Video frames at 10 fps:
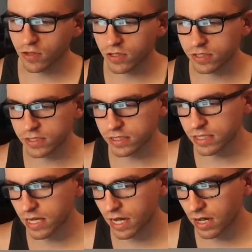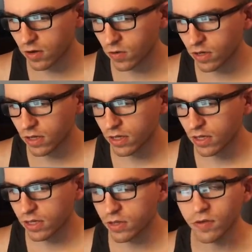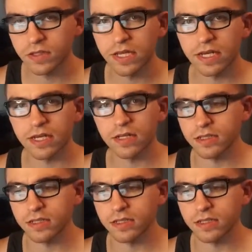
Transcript: you can see how there was like